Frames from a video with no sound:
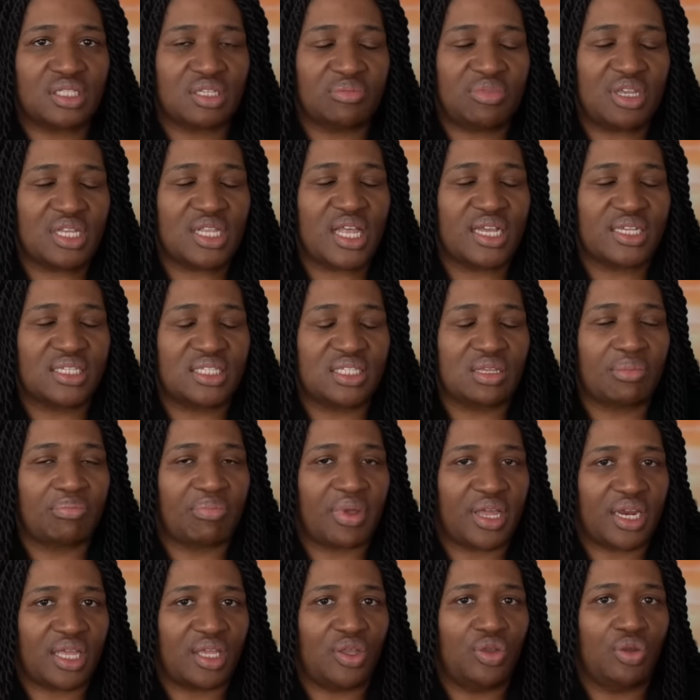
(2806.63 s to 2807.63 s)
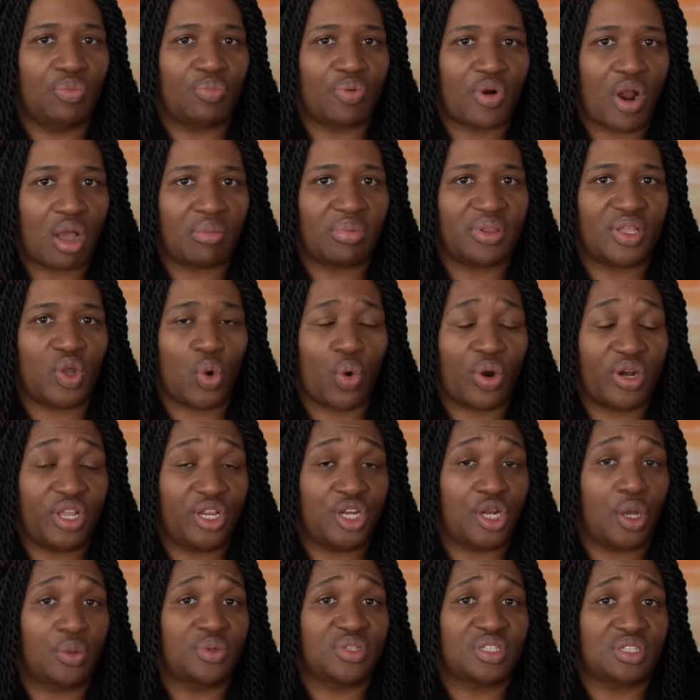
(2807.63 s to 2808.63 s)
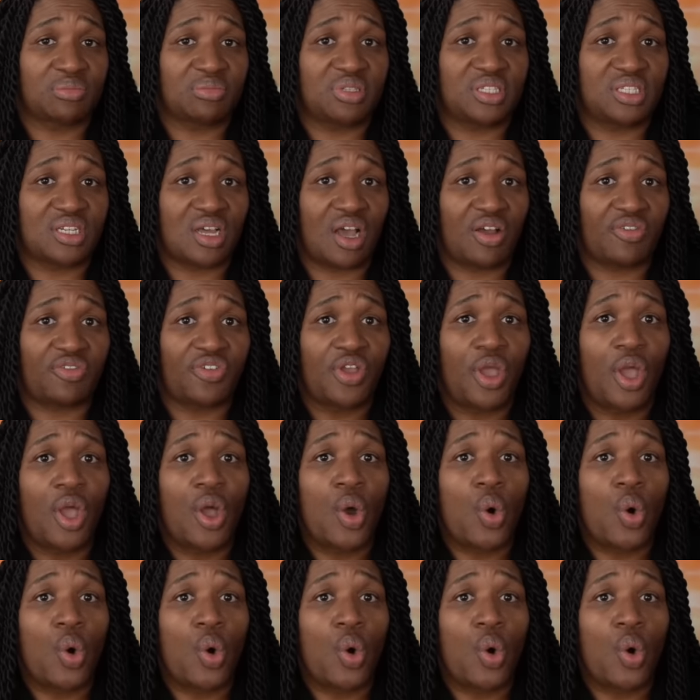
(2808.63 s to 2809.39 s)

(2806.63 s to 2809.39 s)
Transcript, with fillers: to me like somebody who probably already knows some stuff,